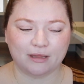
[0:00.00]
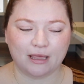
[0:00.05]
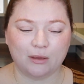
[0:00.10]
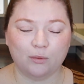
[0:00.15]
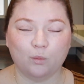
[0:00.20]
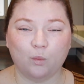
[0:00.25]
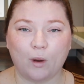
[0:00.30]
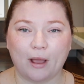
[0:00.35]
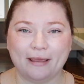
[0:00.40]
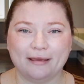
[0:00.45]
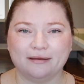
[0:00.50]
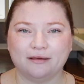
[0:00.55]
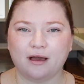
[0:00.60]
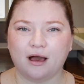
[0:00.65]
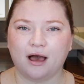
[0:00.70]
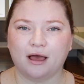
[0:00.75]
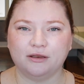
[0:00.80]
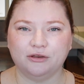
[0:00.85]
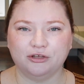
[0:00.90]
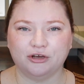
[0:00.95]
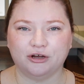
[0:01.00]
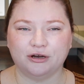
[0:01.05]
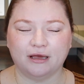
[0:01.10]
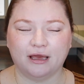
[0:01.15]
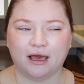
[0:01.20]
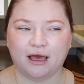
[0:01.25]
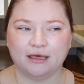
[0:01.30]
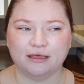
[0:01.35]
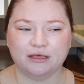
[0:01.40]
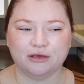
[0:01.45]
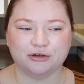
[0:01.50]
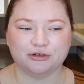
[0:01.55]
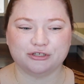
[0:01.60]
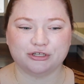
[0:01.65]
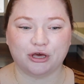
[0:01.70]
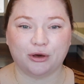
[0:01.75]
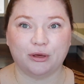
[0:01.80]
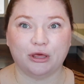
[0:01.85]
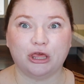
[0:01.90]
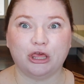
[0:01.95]
white cotton yarn I got years
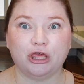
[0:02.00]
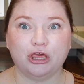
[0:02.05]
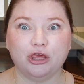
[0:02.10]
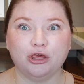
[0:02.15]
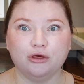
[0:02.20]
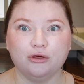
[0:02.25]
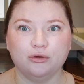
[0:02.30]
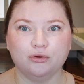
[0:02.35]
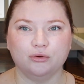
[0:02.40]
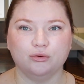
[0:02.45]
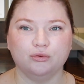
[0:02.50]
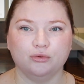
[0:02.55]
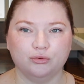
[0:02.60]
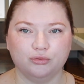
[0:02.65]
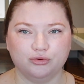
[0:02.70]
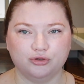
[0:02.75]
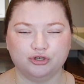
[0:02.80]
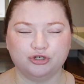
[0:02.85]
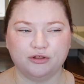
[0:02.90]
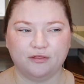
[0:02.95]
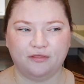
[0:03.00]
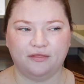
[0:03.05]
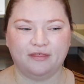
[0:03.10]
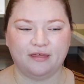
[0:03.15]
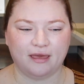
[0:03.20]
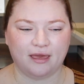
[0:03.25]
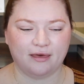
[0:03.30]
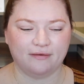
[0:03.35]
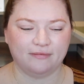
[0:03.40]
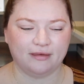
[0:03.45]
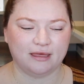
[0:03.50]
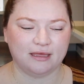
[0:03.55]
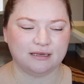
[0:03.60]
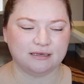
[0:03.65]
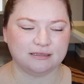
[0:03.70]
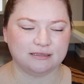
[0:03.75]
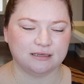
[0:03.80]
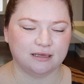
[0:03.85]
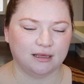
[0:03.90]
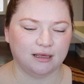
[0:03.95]
ago, a huge thing of
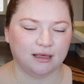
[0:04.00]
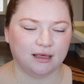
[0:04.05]
it